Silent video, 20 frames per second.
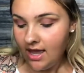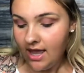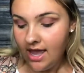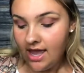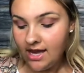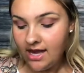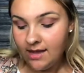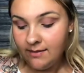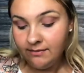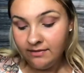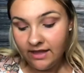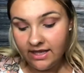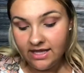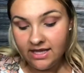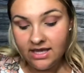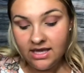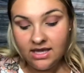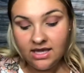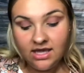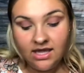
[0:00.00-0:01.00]
and I'm
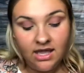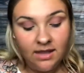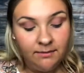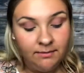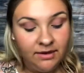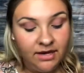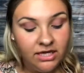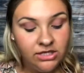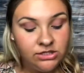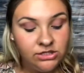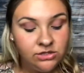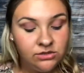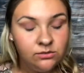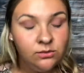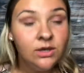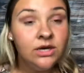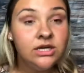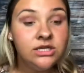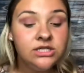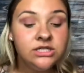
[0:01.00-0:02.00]
liking it. But I do
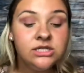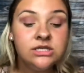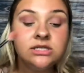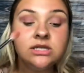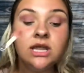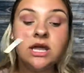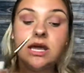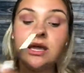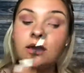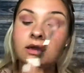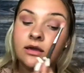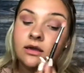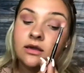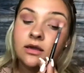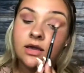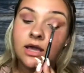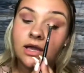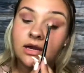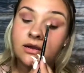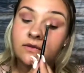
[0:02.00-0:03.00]
want to just like
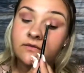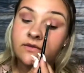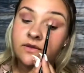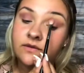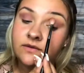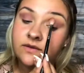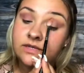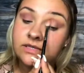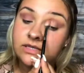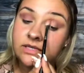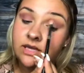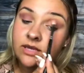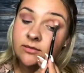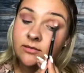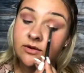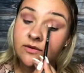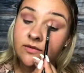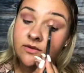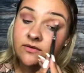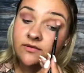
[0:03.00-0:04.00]
kind of give a
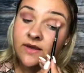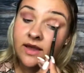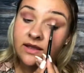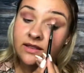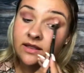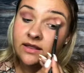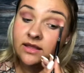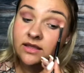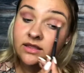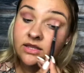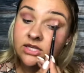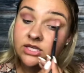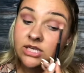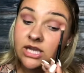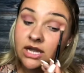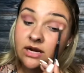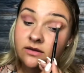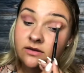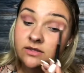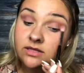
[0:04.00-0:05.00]
disclaimer of the fact that like the
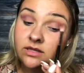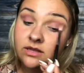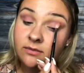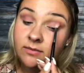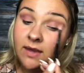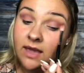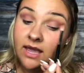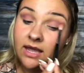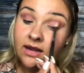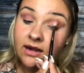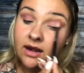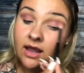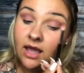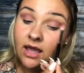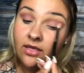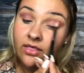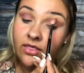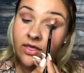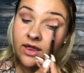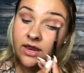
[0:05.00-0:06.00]
shadows in the pan,
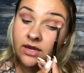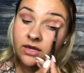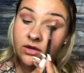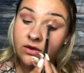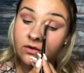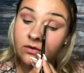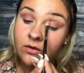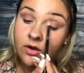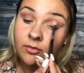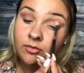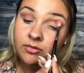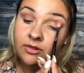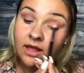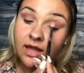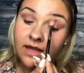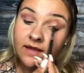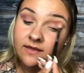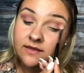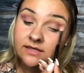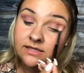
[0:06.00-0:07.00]
they don't
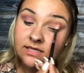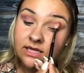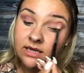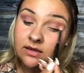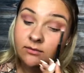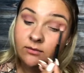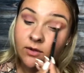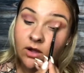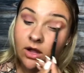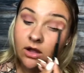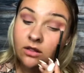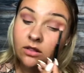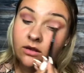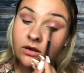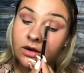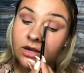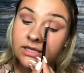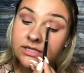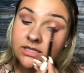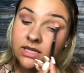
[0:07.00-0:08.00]
apply the same
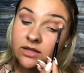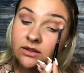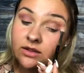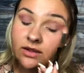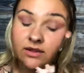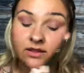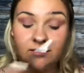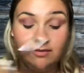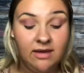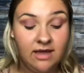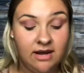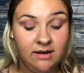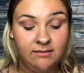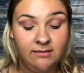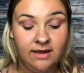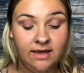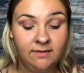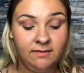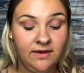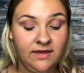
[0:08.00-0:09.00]
color as they look in the pan, in
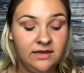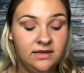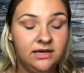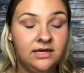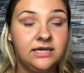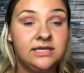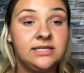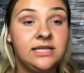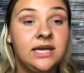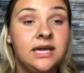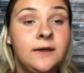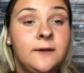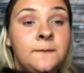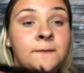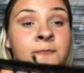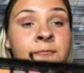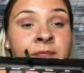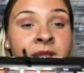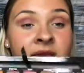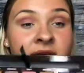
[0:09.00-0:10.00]
my opinion, because like
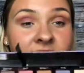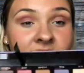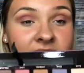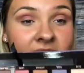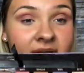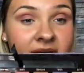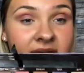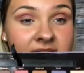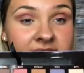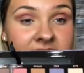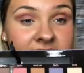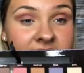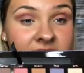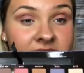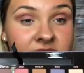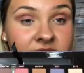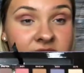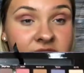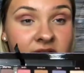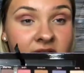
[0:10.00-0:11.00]
that
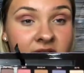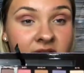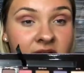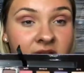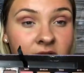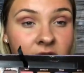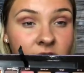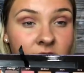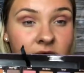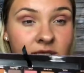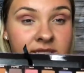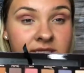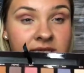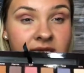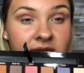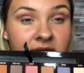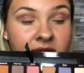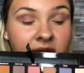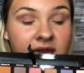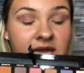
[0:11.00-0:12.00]
incense shade looks
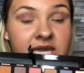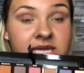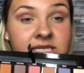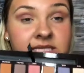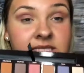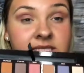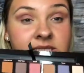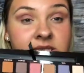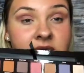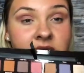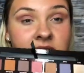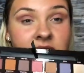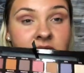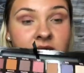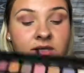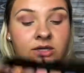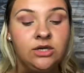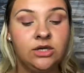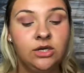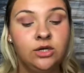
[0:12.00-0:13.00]
like a nice,
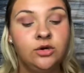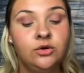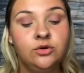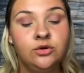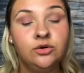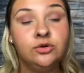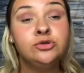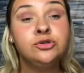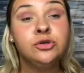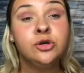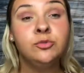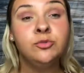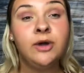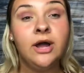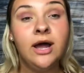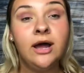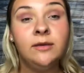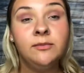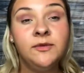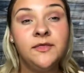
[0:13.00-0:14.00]
you know, neutral
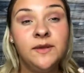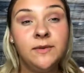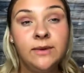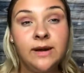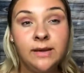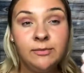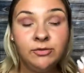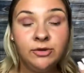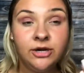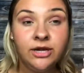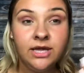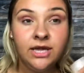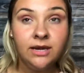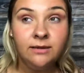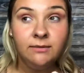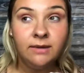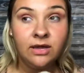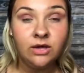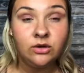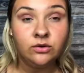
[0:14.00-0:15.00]
brown, but then when I put it
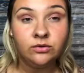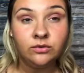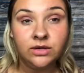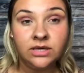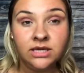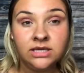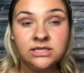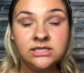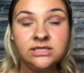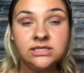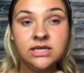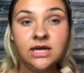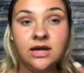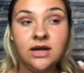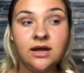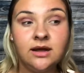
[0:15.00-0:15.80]
in my crease,